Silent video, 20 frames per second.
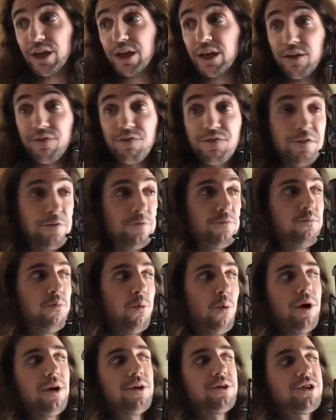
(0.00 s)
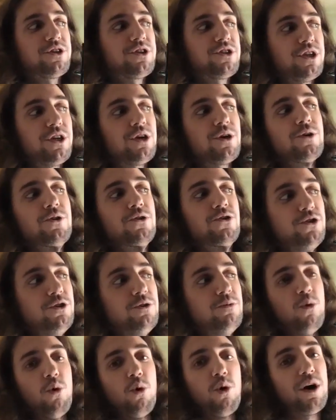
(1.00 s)
If you want to see her do
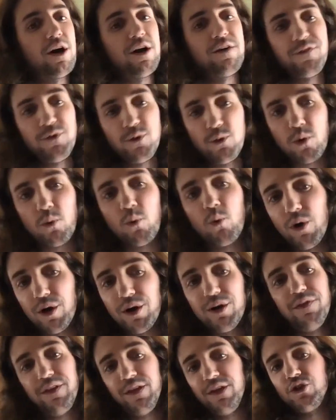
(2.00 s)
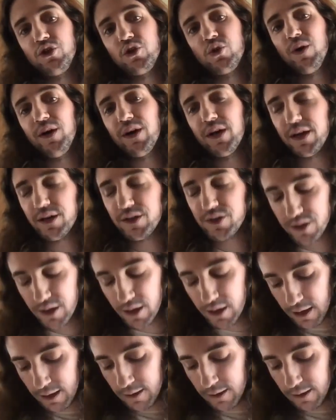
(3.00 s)
more, if you are one of these critics,